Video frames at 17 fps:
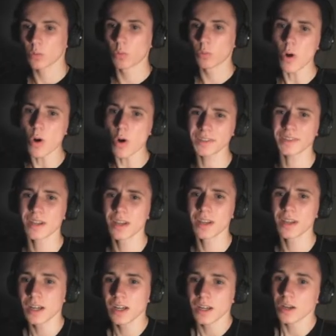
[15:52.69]
What?
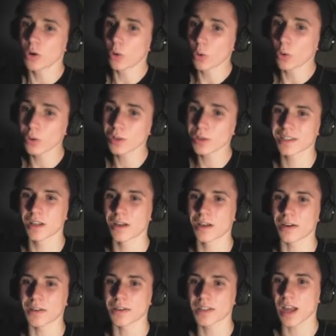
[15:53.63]
All is
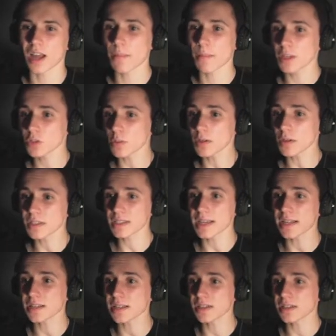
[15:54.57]
lost. I must once
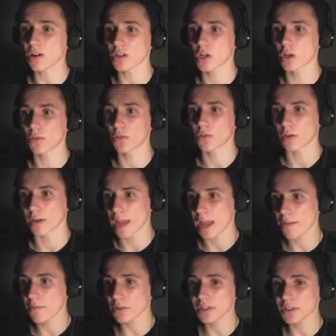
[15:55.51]
again start over.
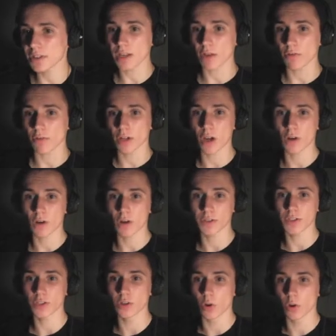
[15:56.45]
Ever since I
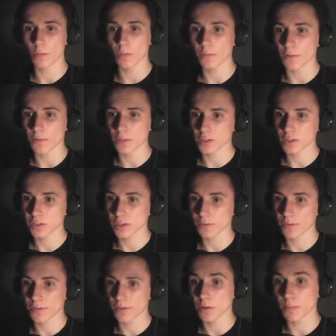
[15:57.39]
recovered the orb first
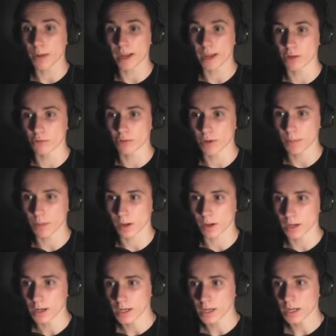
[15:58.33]
found by
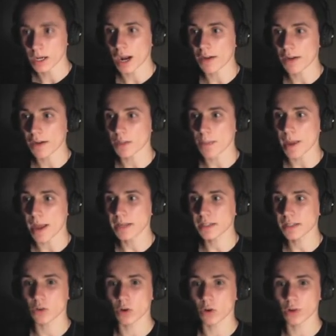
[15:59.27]
Agrippa, I have
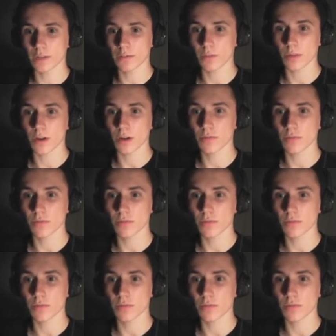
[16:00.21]
depended on it for my